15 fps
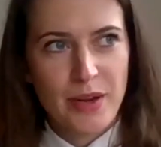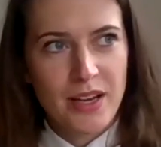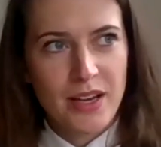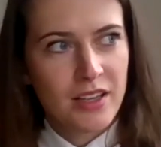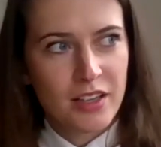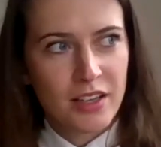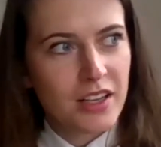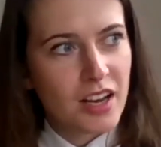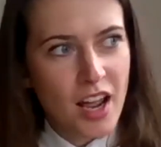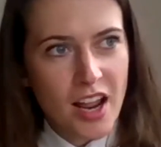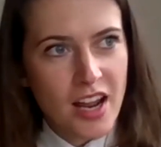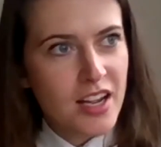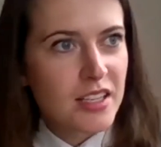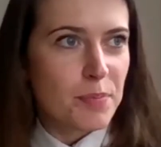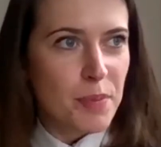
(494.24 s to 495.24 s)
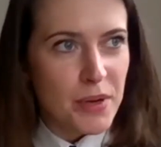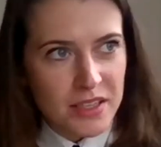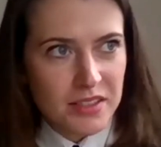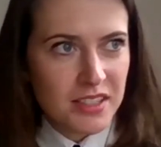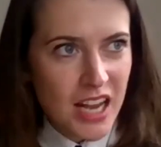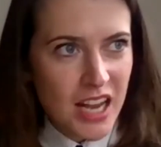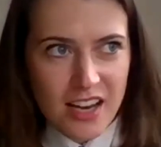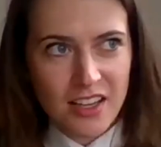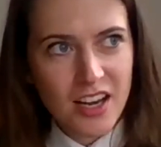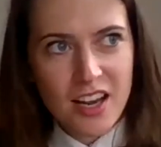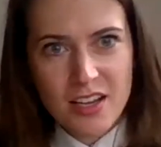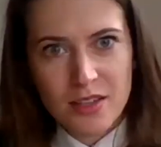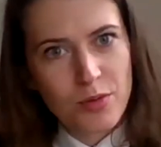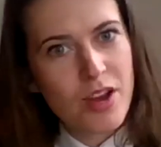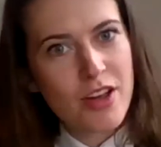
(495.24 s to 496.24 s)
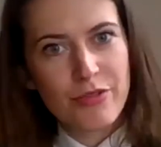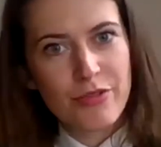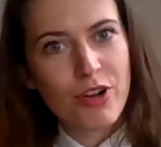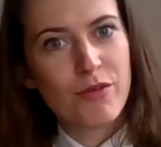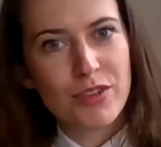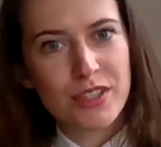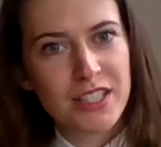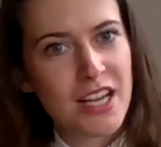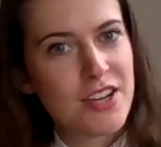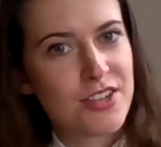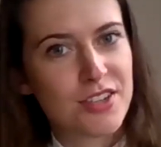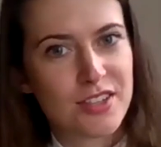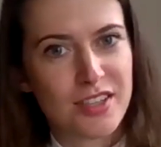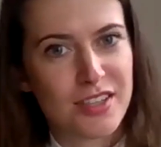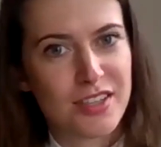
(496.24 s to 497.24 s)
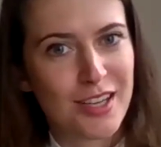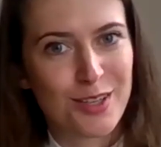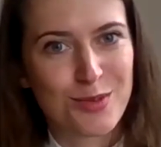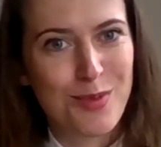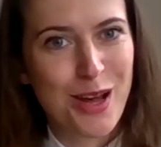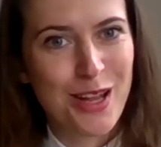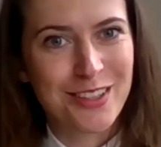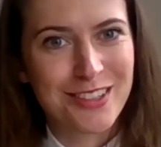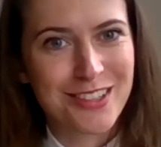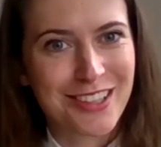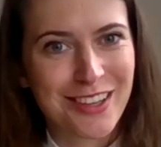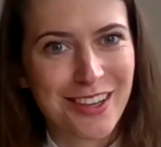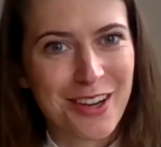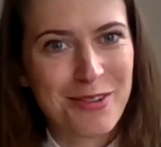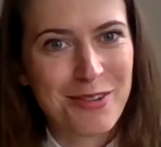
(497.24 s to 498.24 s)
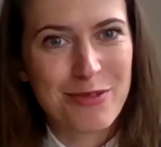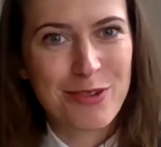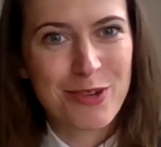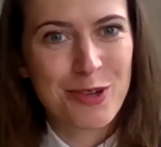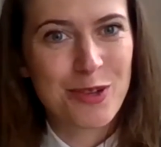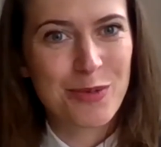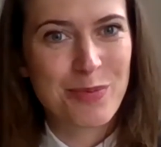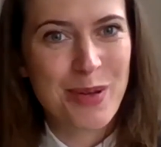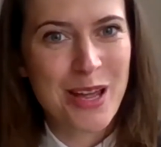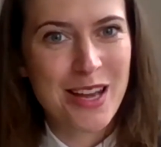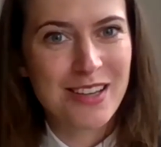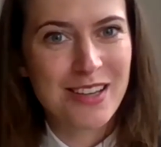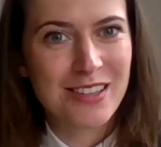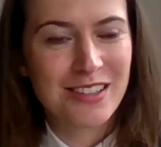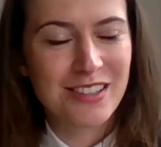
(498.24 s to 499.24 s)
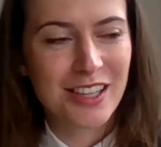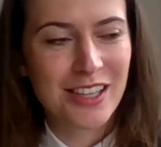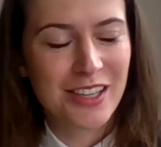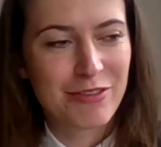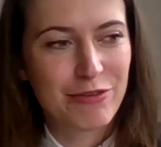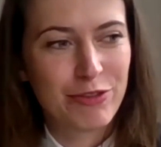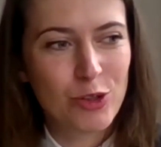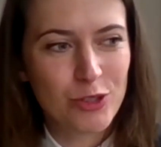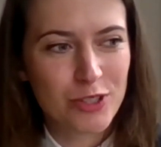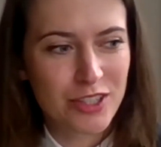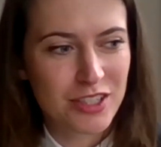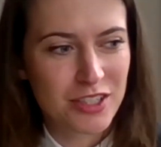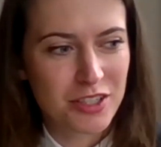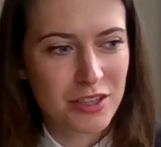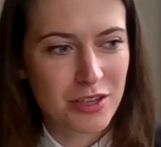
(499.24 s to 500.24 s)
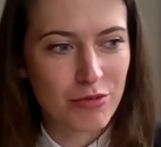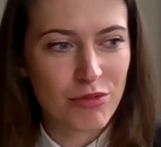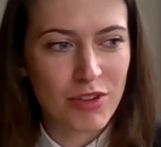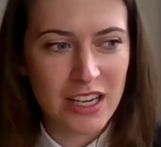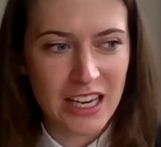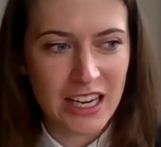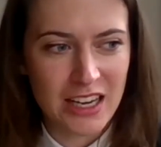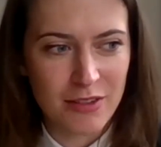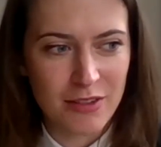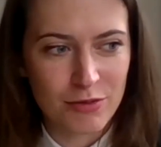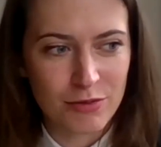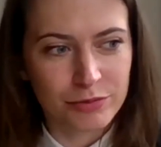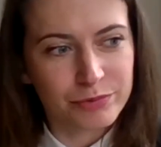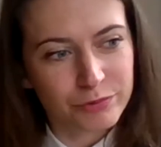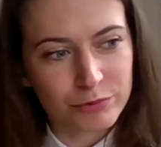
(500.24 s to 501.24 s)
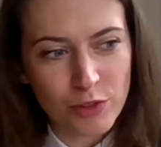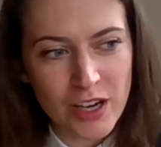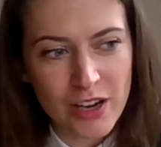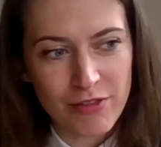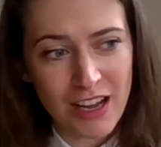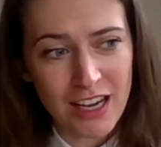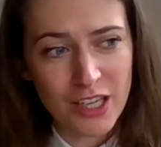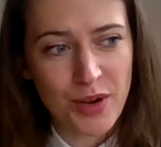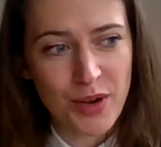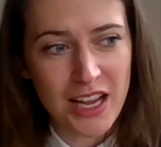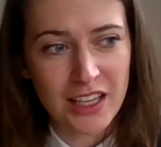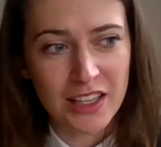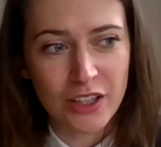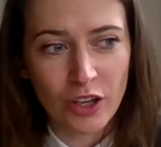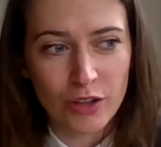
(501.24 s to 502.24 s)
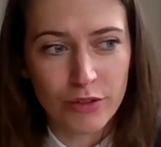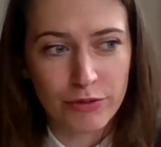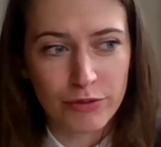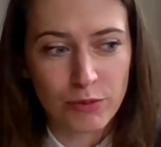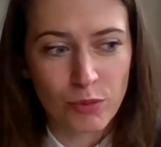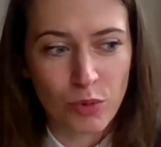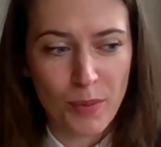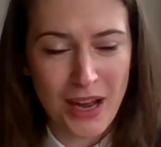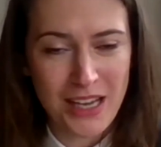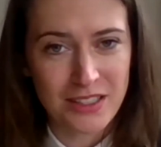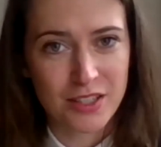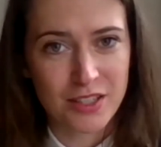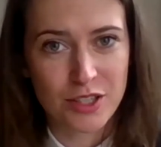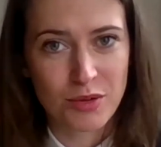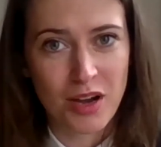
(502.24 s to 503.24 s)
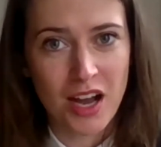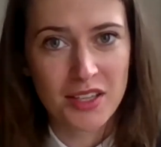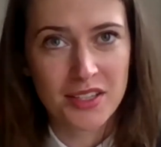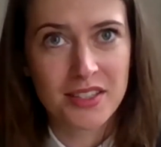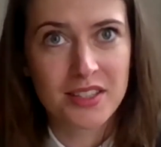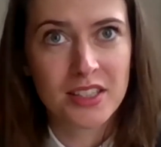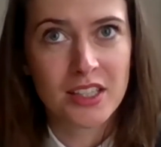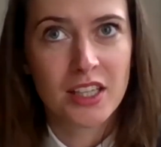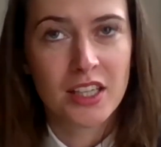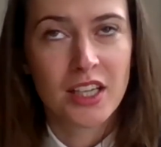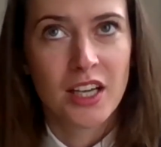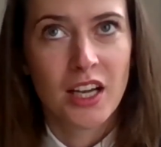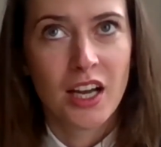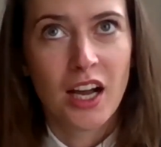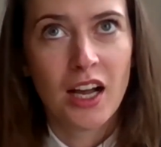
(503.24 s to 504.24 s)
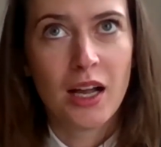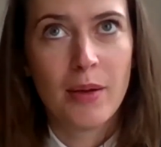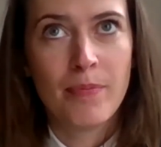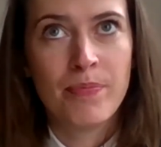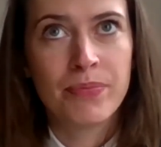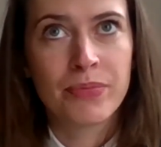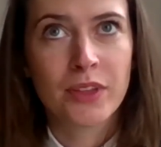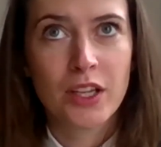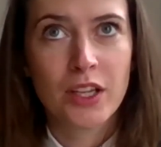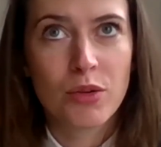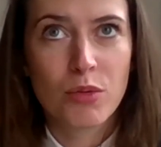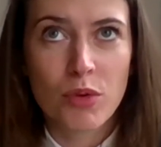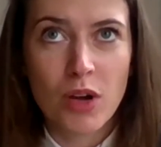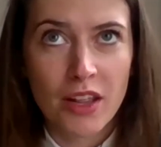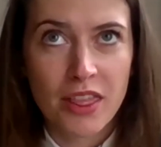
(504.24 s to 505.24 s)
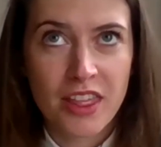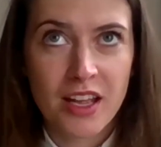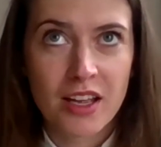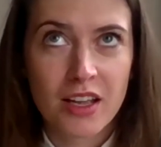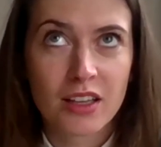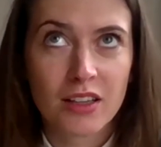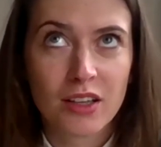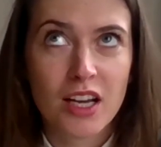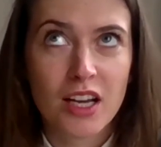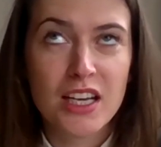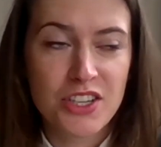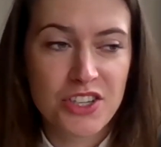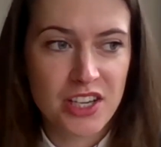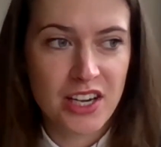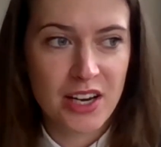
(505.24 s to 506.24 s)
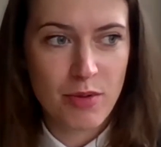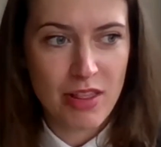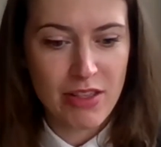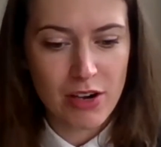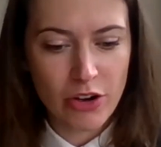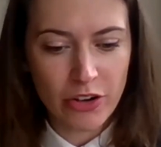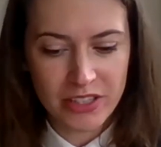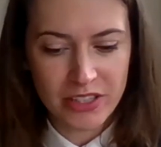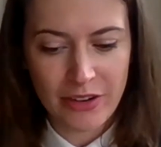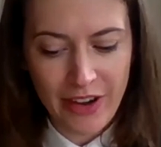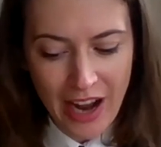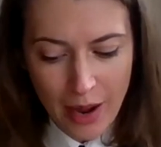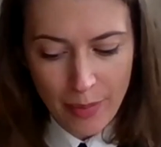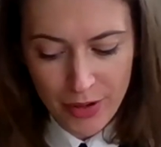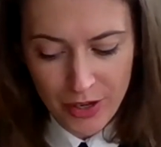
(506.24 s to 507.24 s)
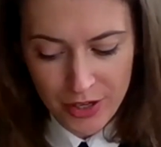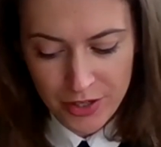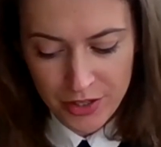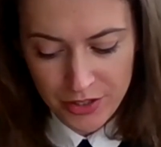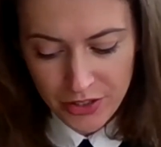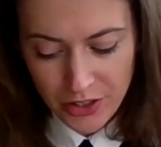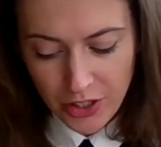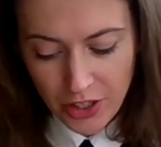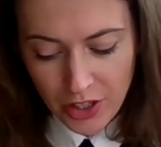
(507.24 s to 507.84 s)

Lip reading: been 10 years worth of conversations in 6 months. We've all been forced to really reevaluate a lot of what matters to us. I think initially when the lockdown happened,